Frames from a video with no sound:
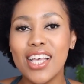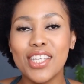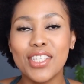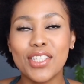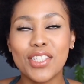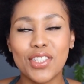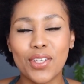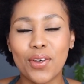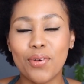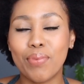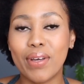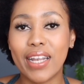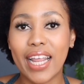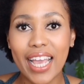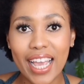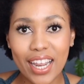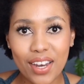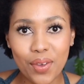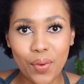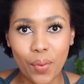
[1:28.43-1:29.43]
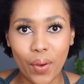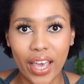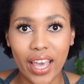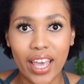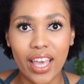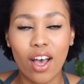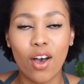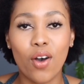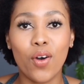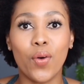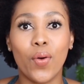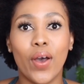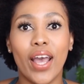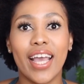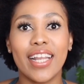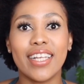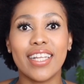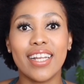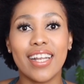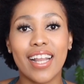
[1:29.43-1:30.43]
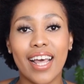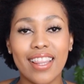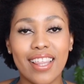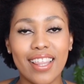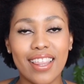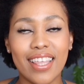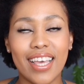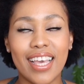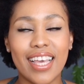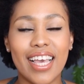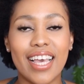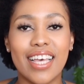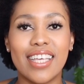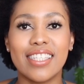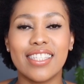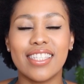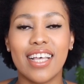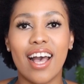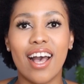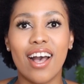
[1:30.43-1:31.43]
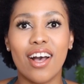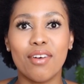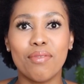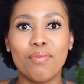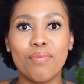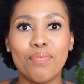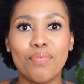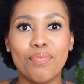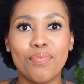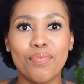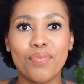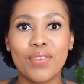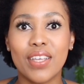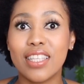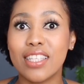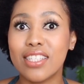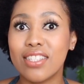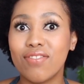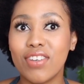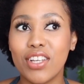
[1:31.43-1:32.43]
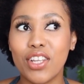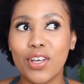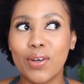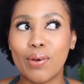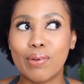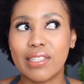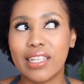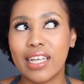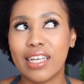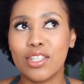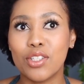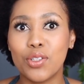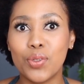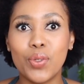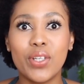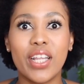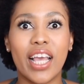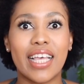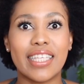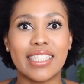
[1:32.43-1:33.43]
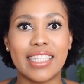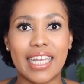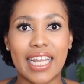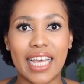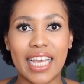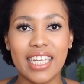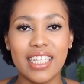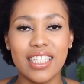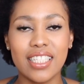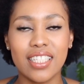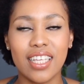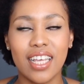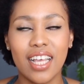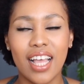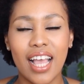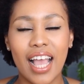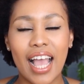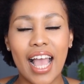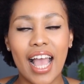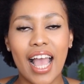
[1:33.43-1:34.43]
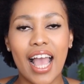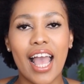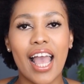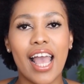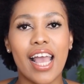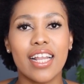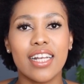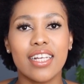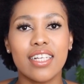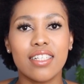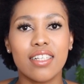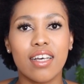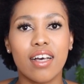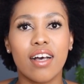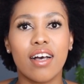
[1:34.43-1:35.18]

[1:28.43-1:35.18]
So but anyway, oh, and another thing is this video is like 2 days late, and